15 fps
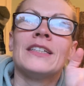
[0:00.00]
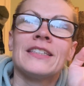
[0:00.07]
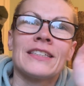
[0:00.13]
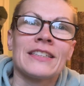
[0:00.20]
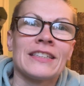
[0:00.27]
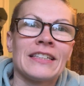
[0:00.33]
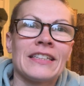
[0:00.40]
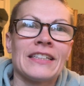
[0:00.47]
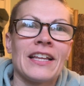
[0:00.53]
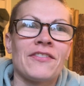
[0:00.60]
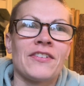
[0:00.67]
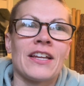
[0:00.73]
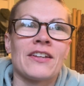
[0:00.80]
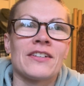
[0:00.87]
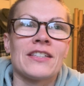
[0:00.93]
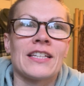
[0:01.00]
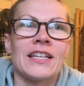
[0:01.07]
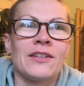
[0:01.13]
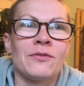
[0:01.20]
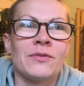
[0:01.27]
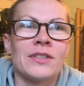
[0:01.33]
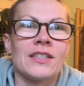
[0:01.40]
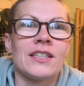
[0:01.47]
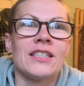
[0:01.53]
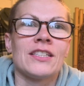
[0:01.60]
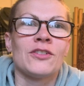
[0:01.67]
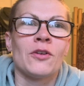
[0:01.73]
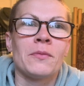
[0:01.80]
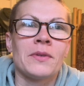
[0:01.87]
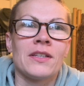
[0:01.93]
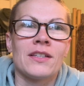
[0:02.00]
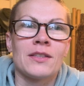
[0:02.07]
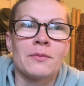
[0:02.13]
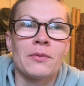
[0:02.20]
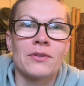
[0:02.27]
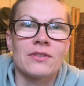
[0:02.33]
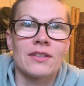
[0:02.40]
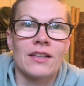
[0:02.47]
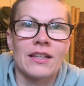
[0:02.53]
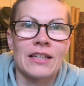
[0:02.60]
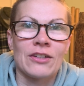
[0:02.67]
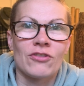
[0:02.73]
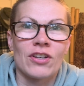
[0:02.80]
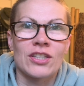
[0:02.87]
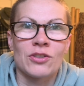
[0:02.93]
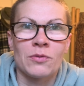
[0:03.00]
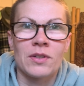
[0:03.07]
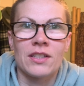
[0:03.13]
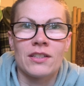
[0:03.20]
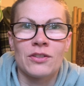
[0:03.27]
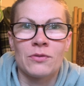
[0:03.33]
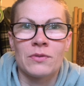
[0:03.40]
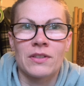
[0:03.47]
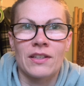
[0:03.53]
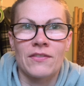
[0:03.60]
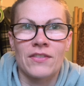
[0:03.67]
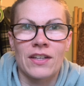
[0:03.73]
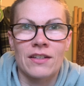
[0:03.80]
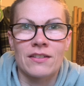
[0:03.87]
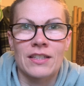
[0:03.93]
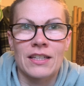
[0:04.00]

That was an 11 out of 10. We said Dominique Sabosflein graduated to an 11